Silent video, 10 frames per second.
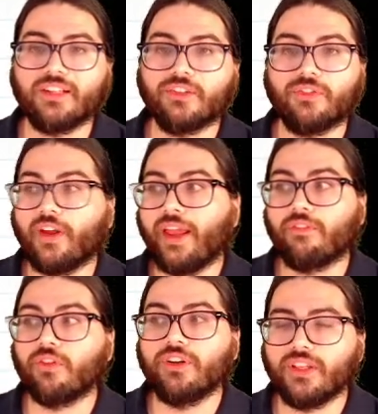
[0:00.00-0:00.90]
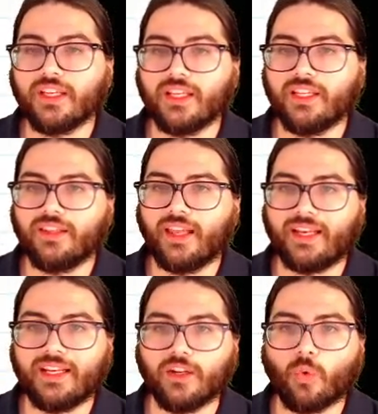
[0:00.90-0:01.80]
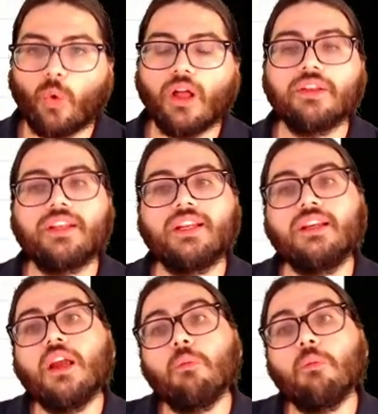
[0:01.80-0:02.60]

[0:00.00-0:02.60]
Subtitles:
of everything in that inequality,